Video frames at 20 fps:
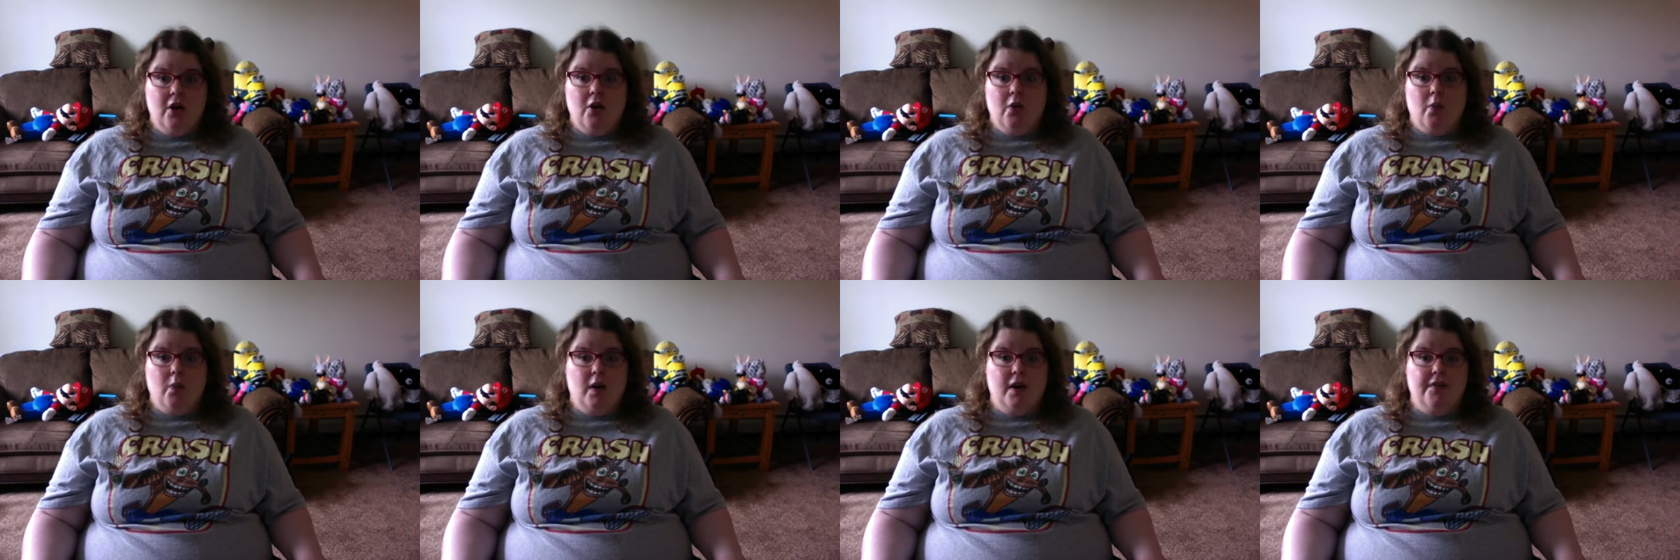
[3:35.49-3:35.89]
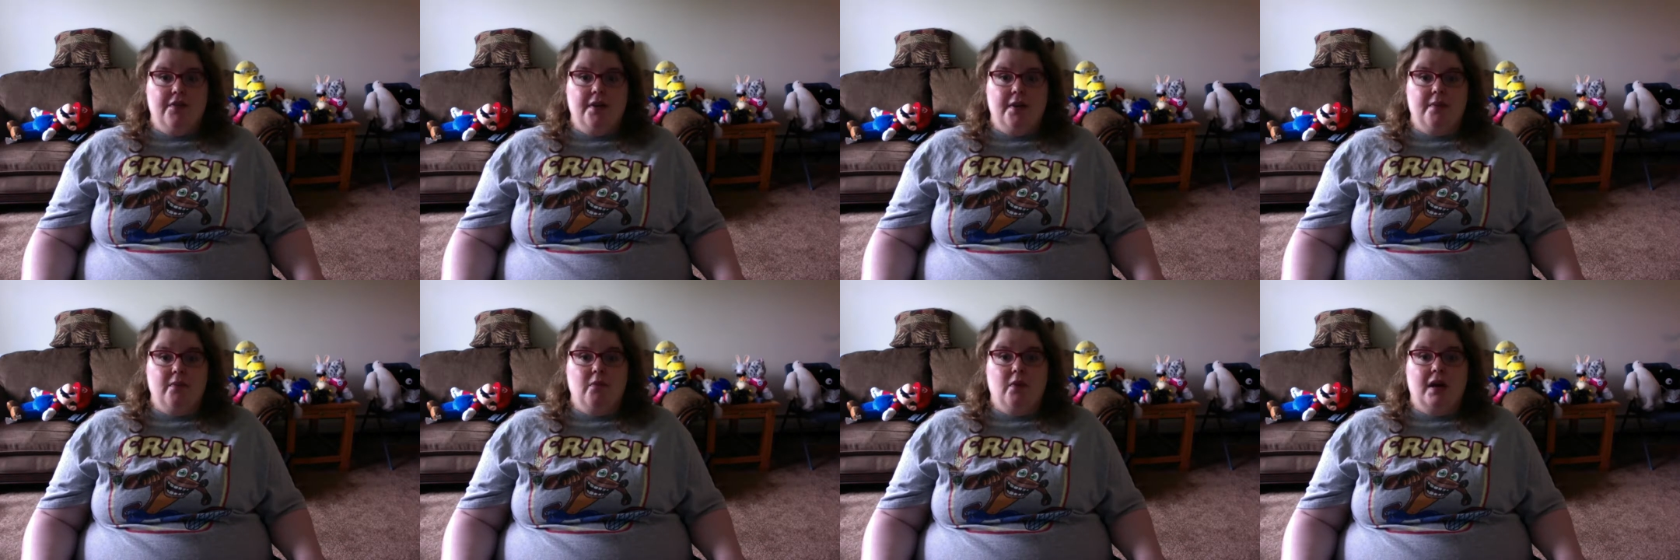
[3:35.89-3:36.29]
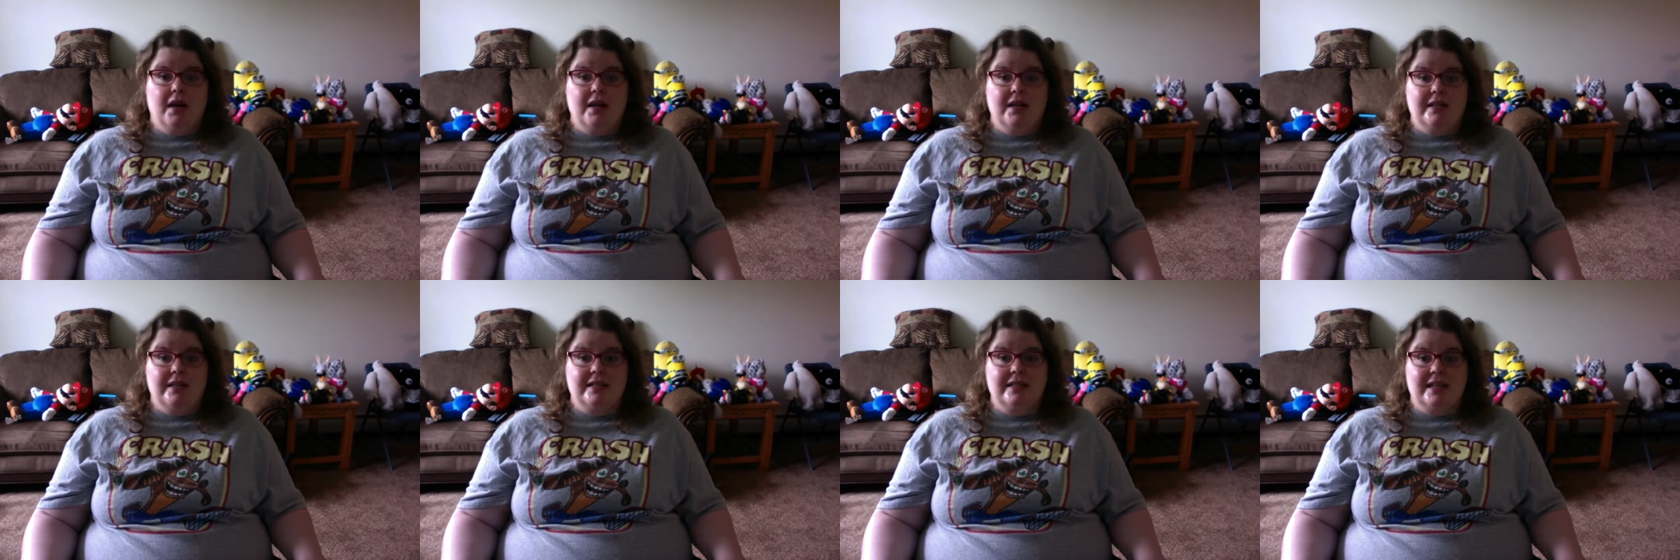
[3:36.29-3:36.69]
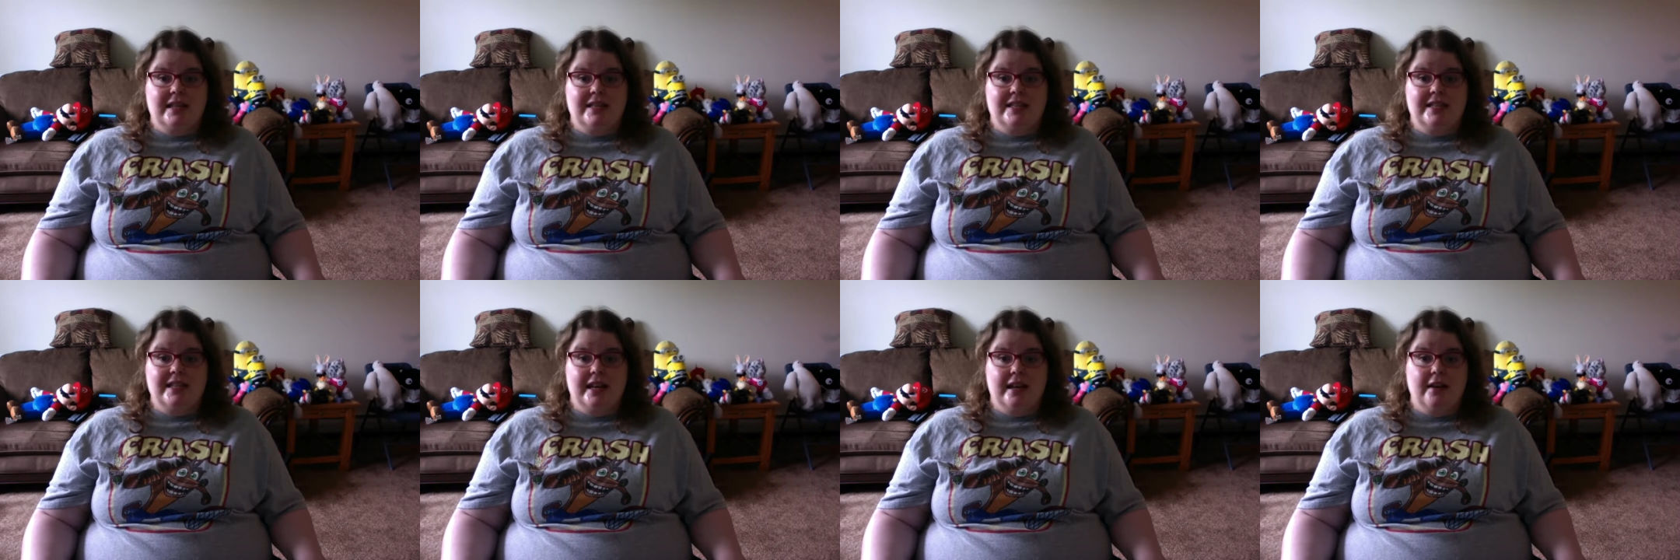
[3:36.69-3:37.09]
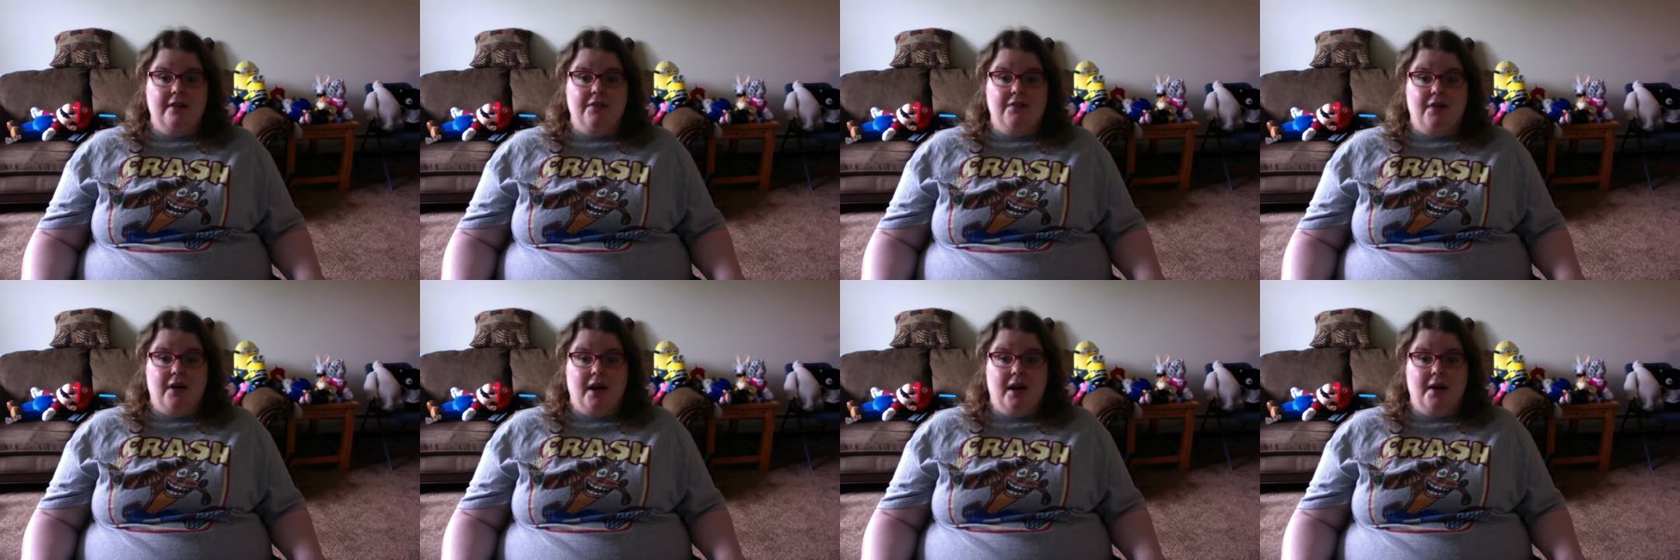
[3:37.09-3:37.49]
One of them was a scene
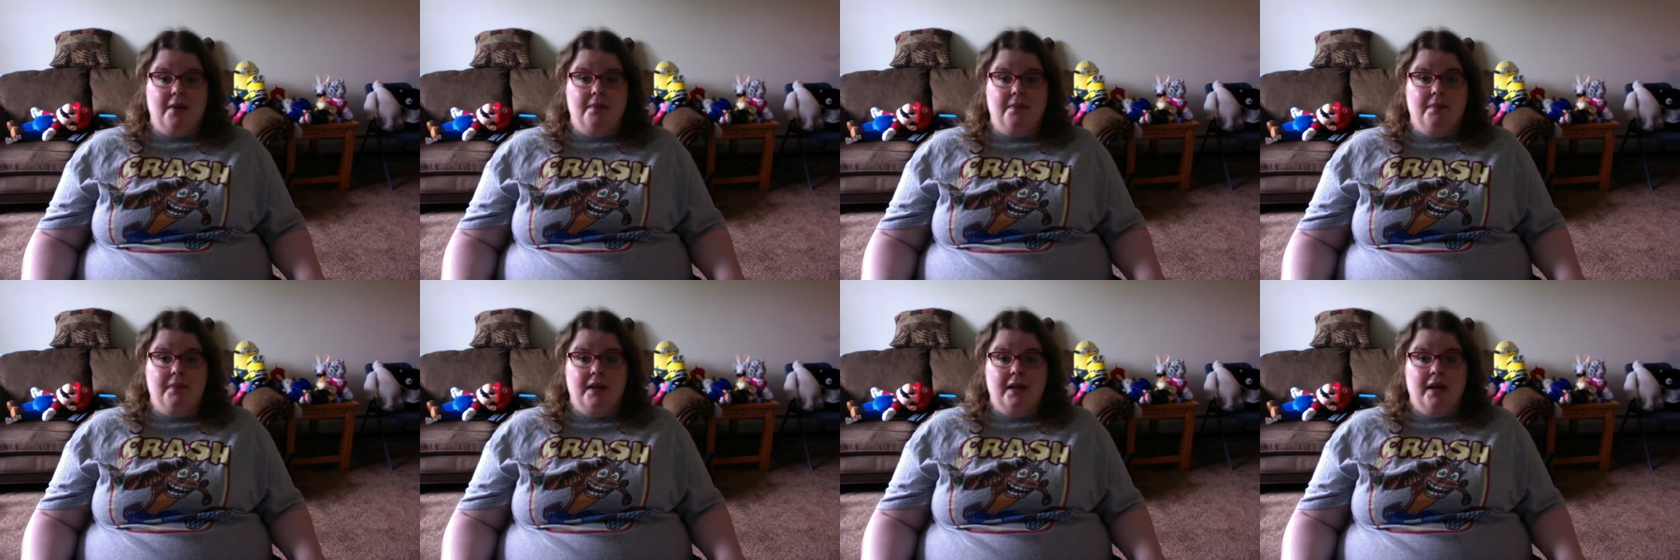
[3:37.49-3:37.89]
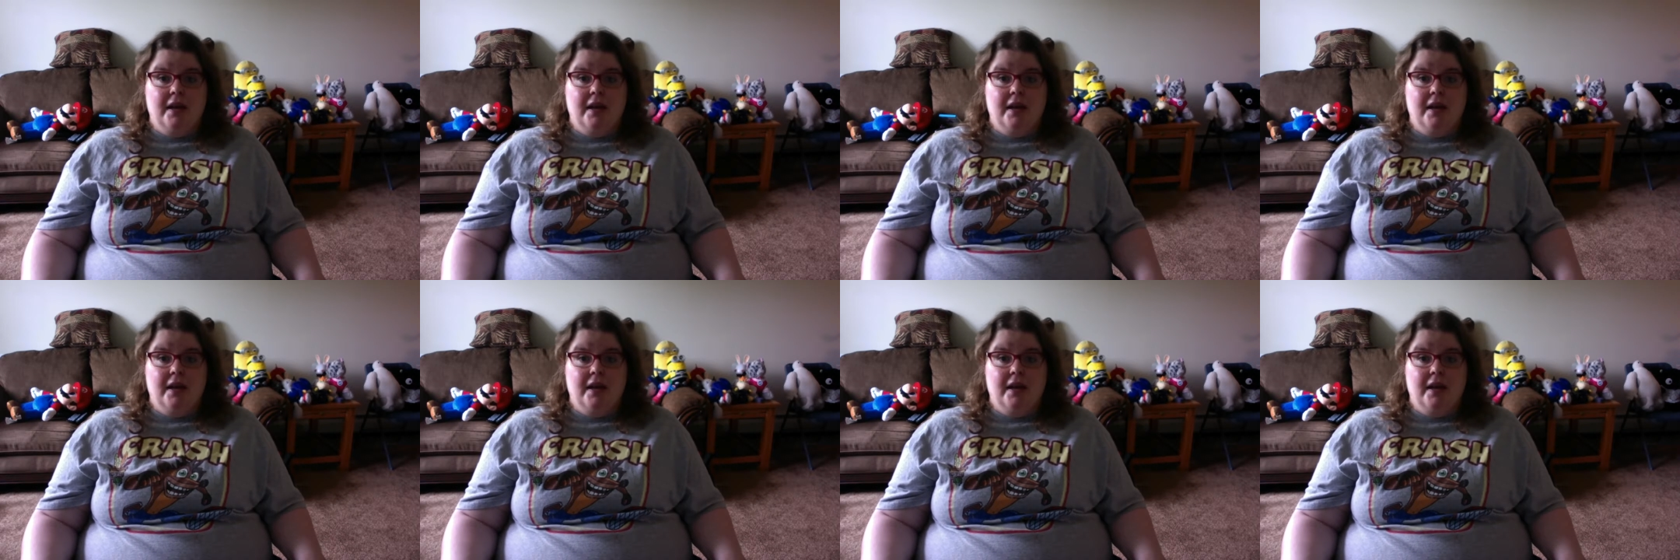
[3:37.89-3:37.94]
from